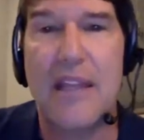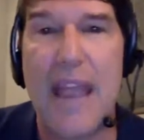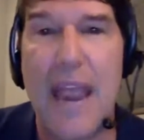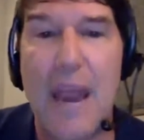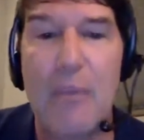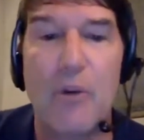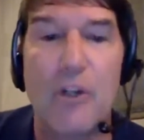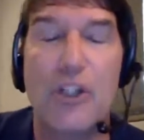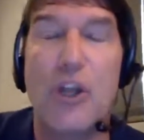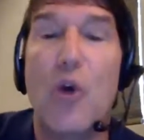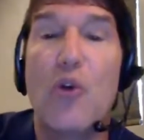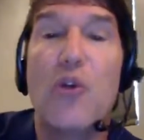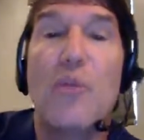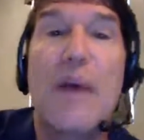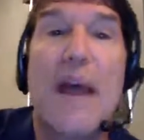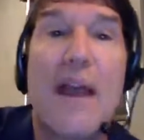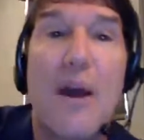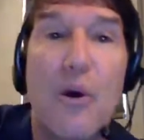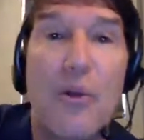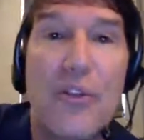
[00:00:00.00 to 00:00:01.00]
Take the
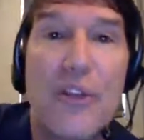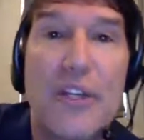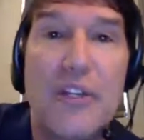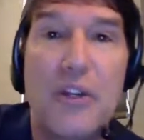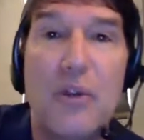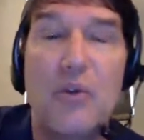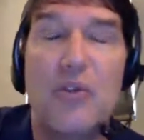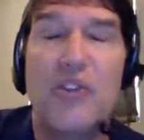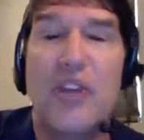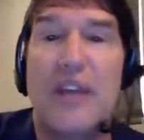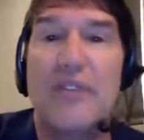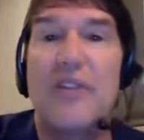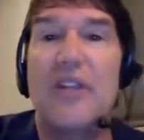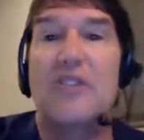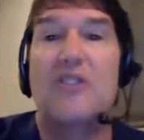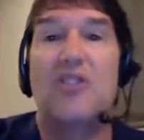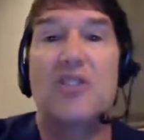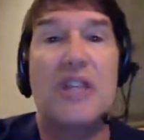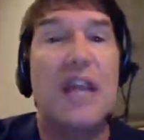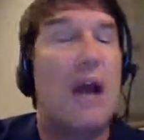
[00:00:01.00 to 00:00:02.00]
camera, show them a healthy
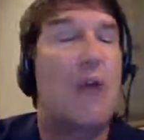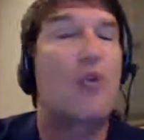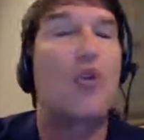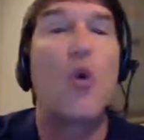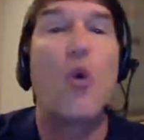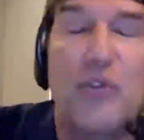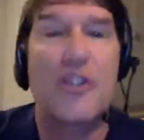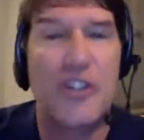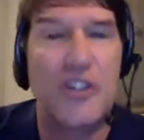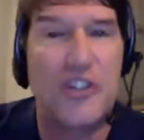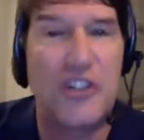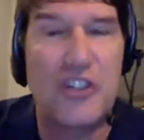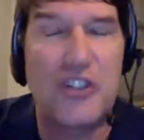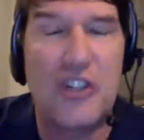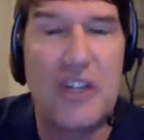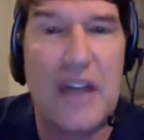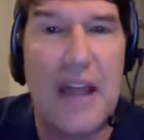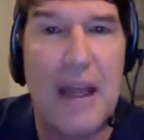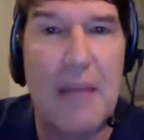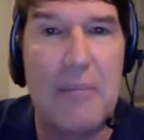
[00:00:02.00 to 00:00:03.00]
tooth. Say, "This, see how
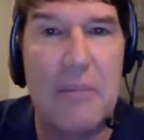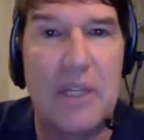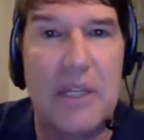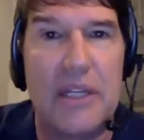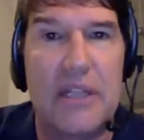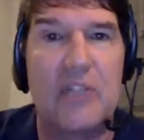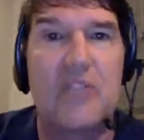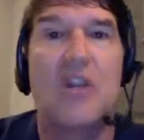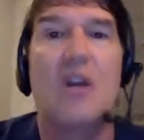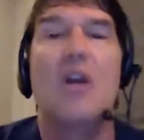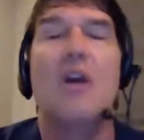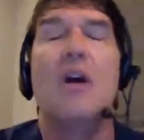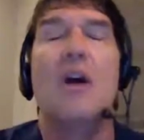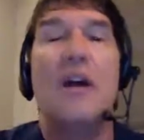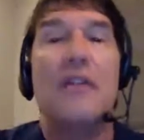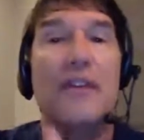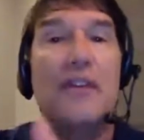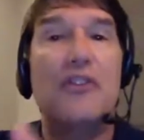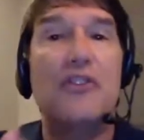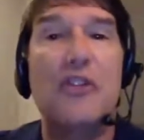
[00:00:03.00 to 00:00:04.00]
gorgeous this enamel
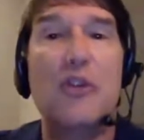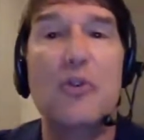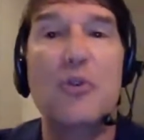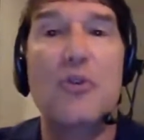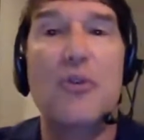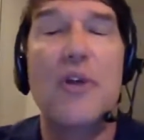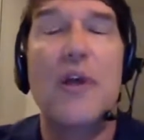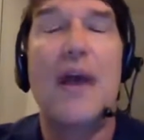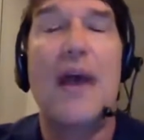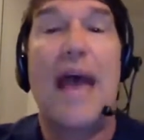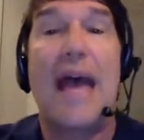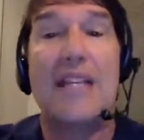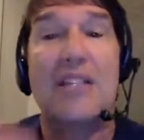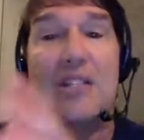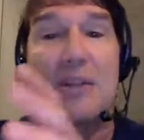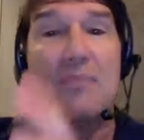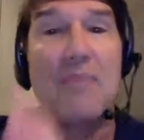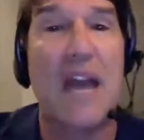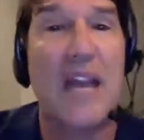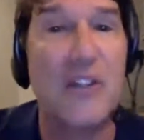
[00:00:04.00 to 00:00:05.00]
is. This
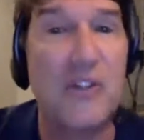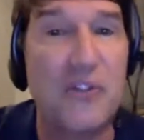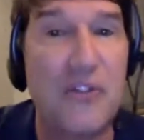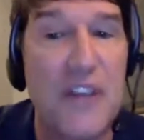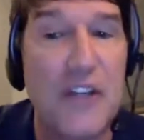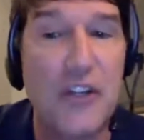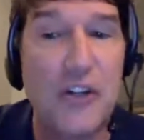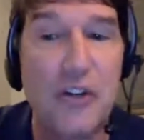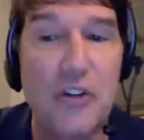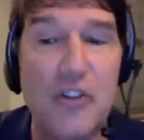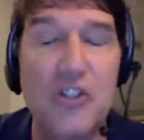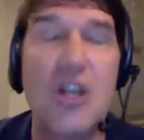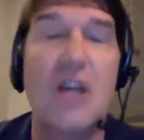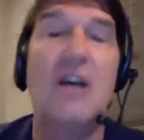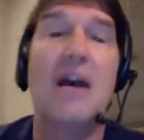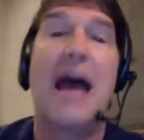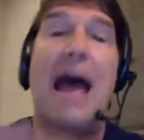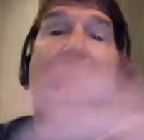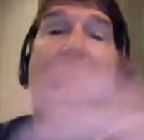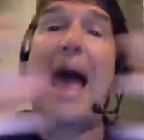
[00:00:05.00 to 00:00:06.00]
tooth has some nice
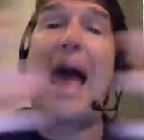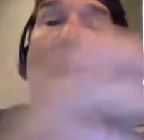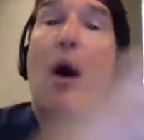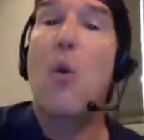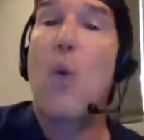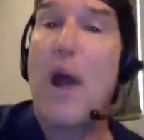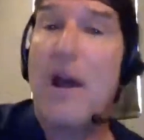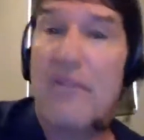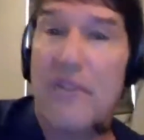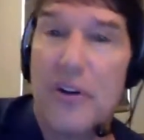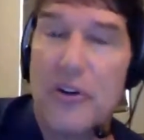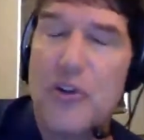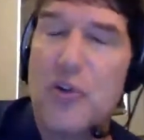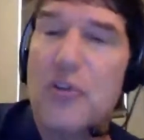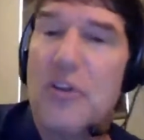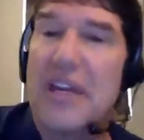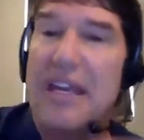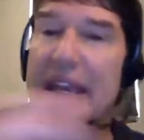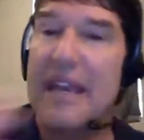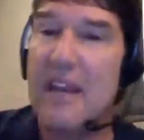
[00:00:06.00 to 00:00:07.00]
features."
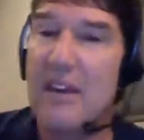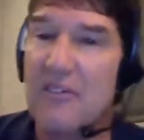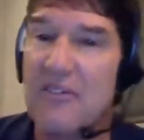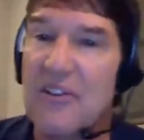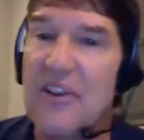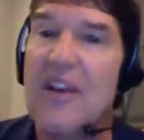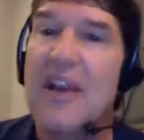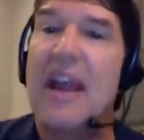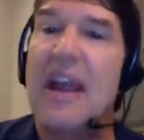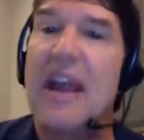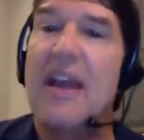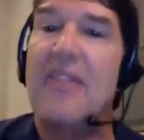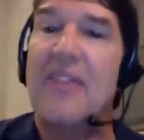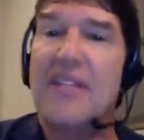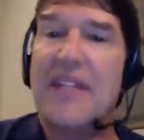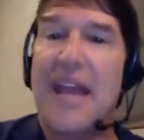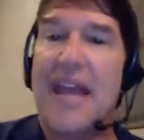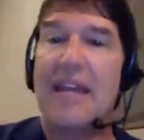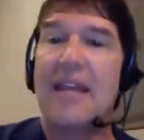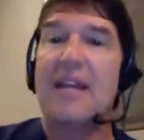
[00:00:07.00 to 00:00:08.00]
However, do the give
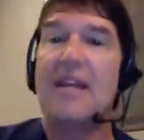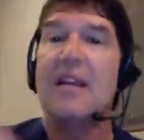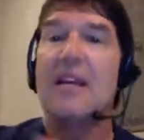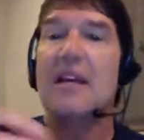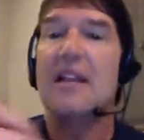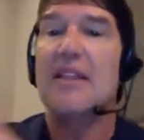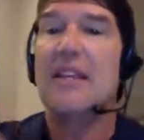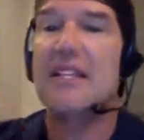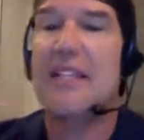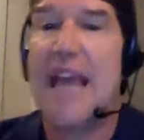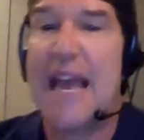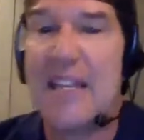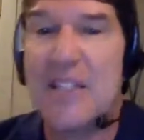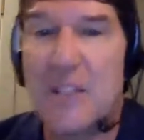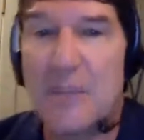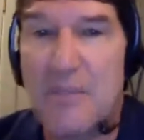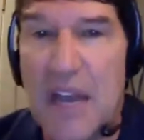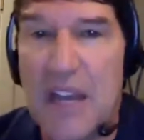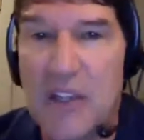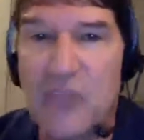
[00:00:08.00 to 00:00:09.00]
and the take.
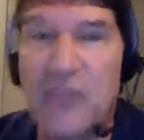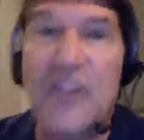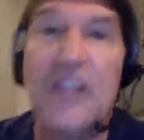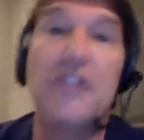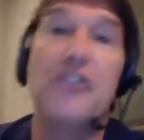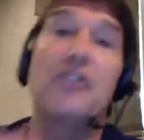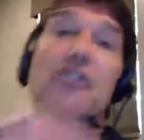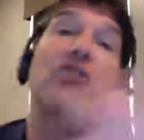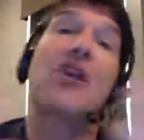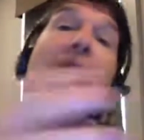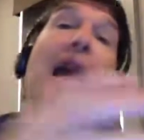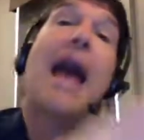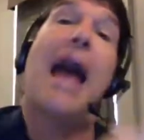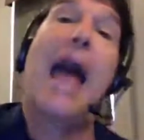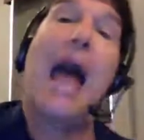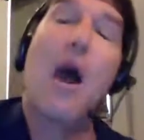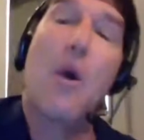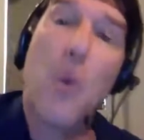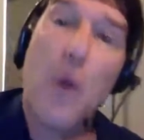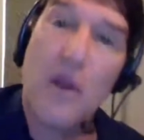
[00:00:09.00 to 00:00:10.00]
This has some nice
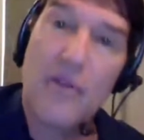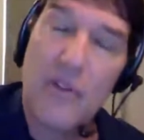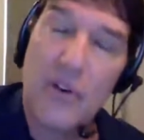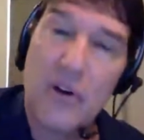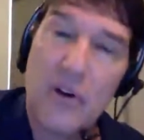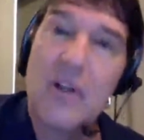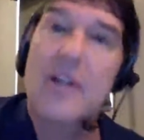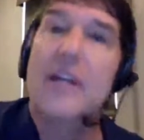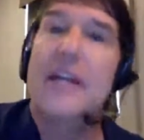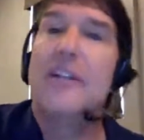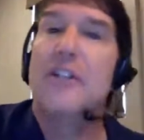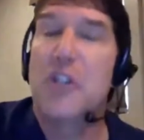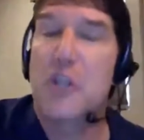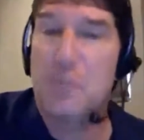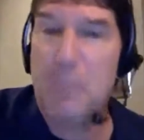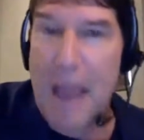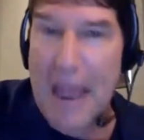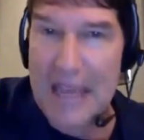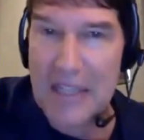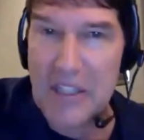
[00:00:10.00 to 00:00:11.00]
features. However,
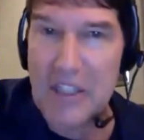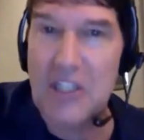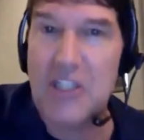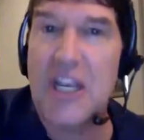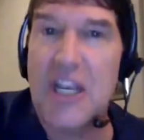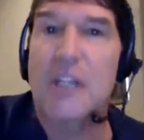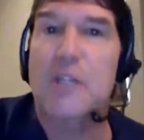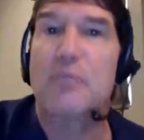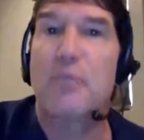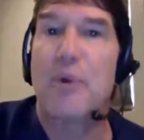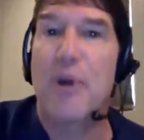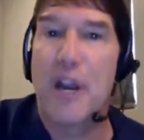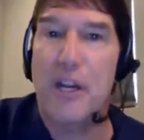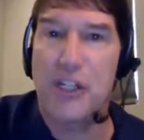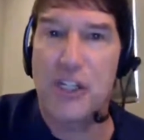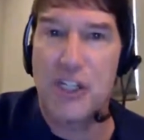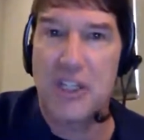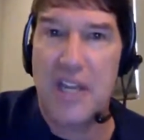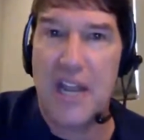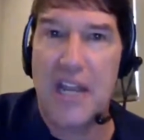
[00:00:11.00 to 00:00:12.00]
it's just past its
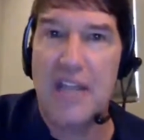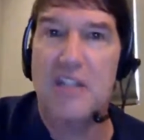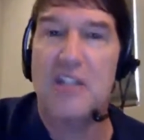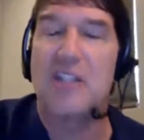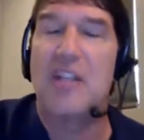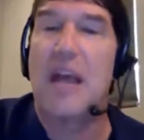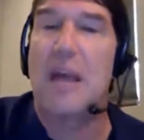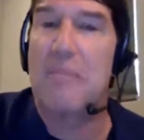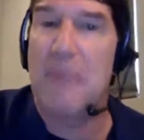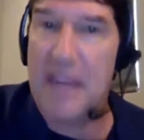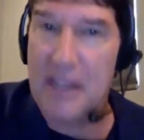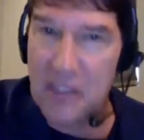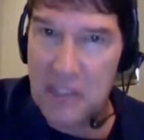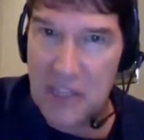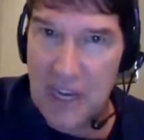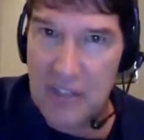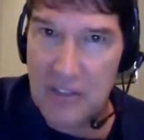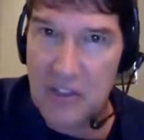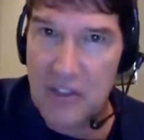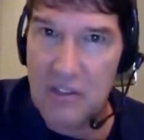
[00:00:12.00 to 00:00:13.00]
expiration date. Does
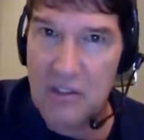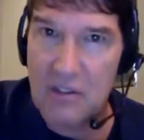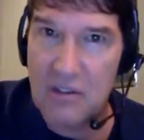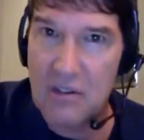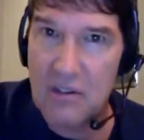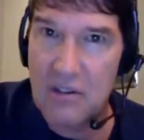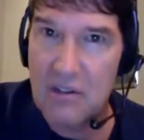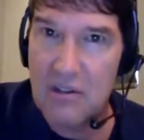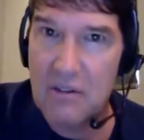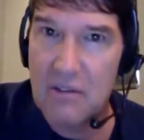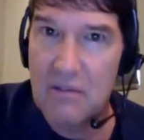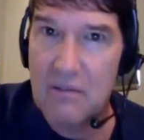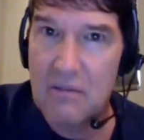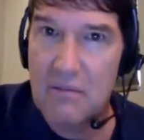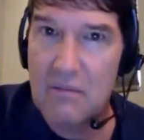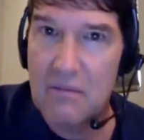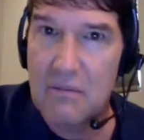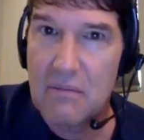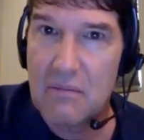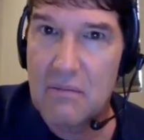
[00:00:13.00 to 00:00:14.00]
that make sense?
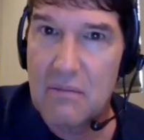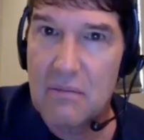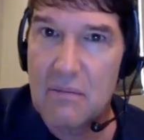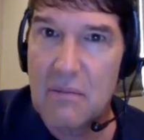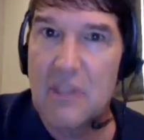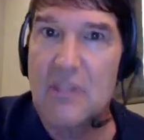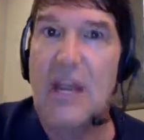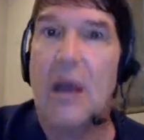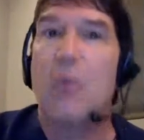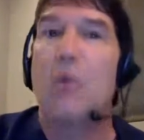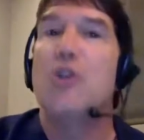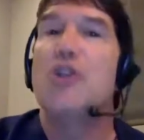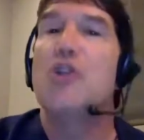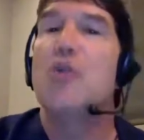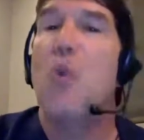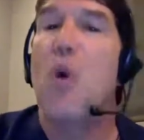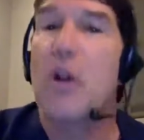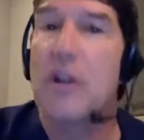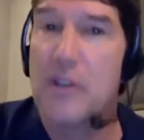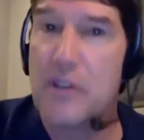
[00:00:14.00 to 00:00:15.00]
Yeah. Absolutely.
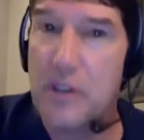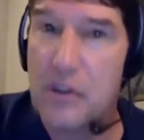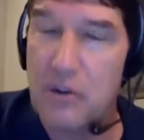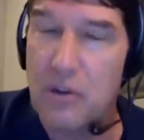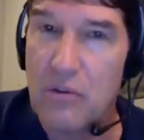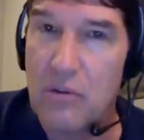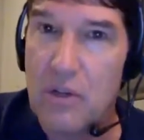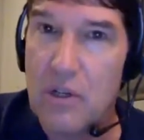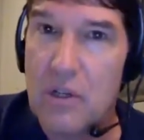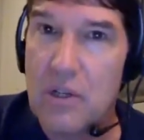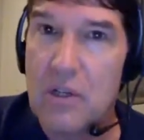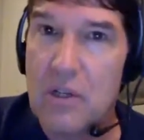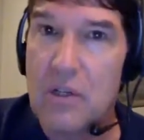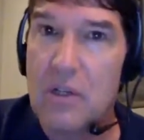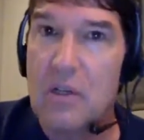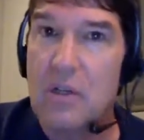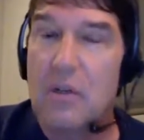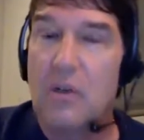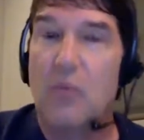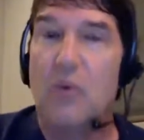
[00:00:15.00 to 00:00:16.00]
Is that what you want to
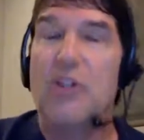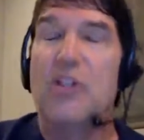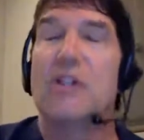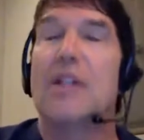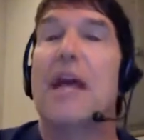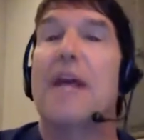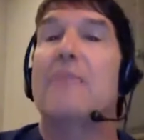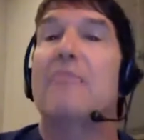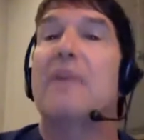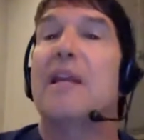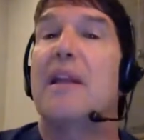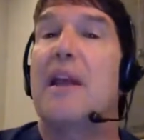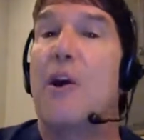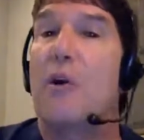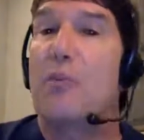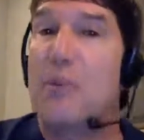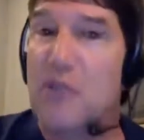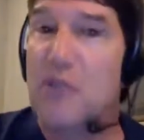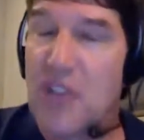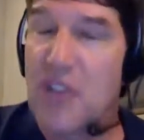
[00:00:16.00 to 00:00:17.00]
do? Would you
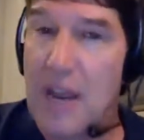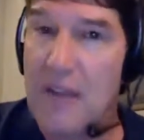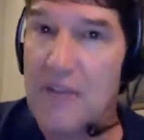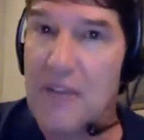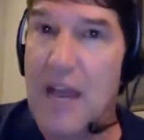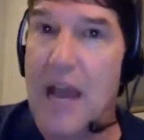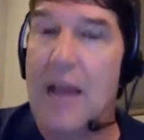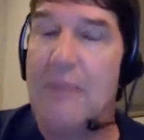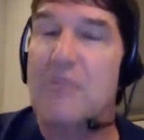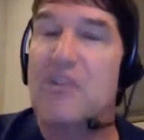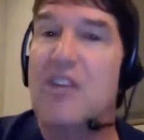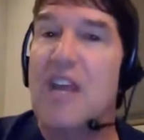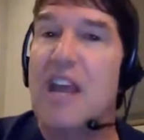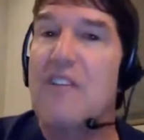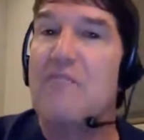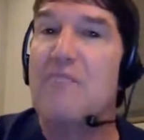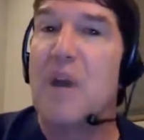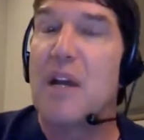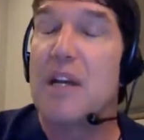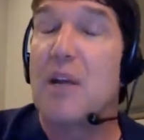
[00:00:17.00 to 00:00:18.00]
like me to help you save
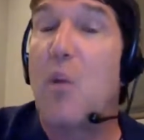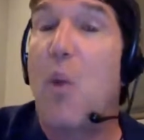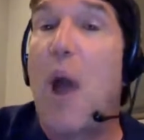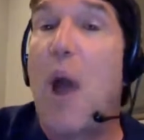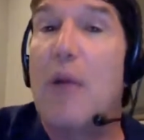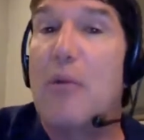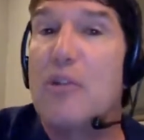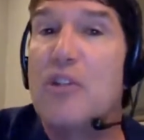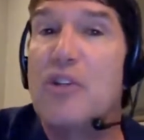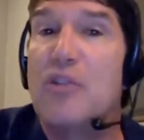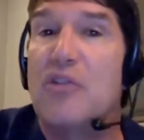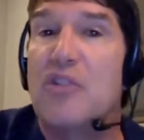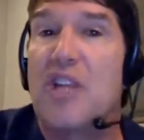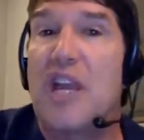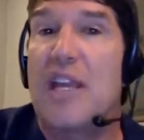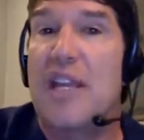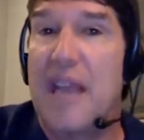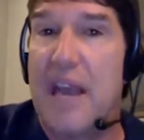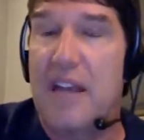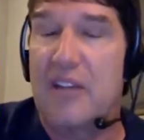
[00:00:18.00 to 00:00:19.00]
time, save money? Why
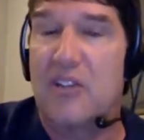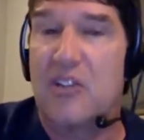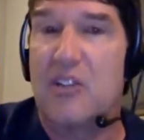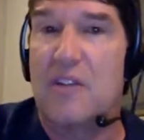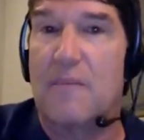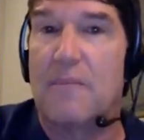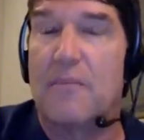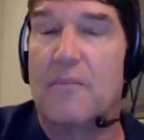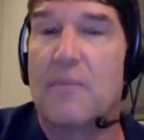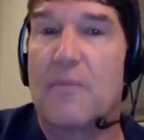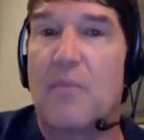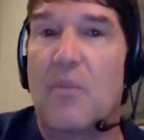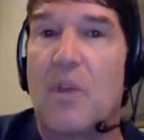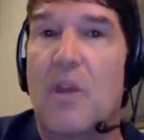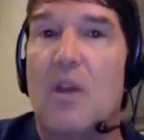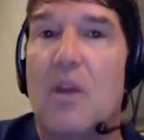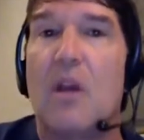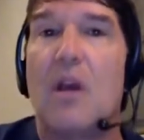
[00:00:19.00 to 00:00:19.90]
would you say yes?